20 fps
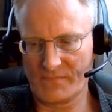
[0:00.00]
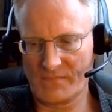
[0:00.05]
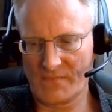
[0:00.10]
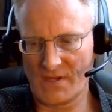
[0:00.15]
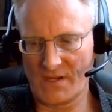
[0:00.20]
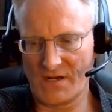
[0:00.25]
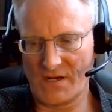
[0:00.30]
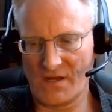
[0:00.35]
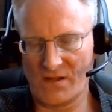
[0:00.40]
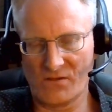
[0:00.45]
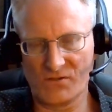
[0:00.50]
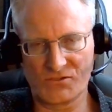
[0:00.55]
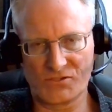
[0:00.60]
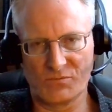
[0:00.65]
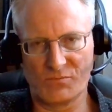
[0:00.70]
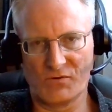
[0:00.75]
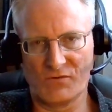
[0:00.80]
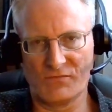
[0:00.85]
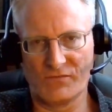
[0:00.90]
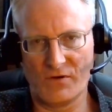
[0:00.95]
an
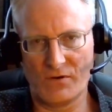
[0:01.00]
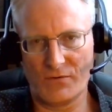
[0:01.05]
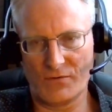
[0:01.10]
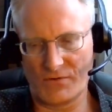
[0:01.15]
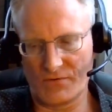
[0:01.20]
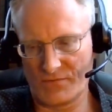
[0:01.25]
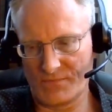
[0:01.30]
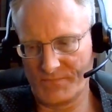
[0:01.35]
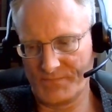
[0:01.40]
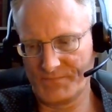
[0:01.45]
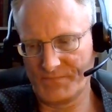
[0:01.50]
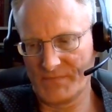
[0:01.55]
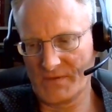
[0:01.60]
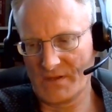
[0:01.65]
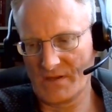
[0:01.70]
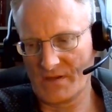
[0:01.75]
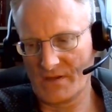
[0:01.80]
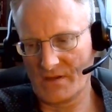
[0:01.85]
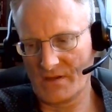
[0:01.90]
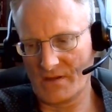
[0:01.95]
eligible voter.
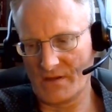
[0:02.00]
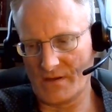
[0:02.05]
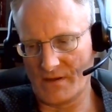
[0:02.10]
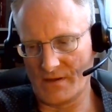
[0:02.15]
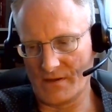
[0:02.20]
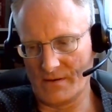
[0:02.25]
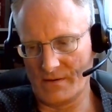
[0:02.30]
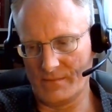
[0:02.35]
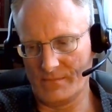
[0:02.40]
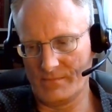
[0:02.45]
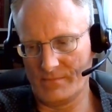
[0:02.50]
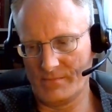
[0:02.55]
Um,